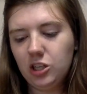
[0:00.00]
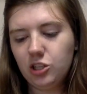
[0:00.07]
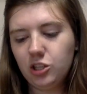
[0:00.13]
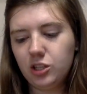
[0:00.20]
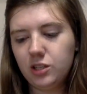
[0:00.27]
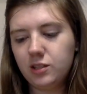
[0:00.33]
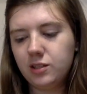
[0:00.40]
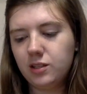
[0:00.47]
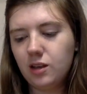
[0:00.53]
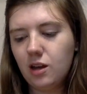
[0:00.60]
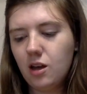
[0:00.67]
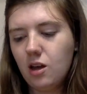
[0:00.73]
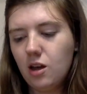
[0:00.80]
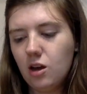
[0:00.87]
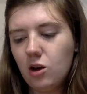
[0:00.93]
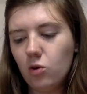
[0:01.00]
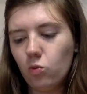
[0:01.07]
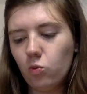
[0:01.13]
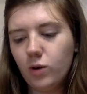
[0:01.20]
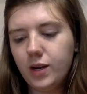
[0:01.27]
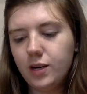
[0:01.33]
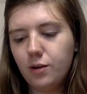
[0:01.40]
Just a
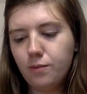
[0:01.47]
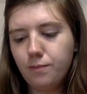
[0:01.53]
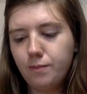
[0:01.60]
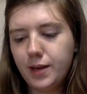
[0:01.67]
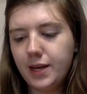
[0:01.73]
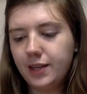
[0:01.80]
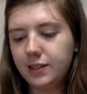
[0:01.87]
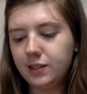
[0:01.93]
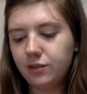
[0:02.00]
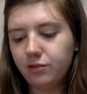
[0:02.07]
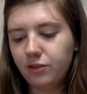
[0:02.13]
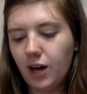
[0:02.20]
random mix of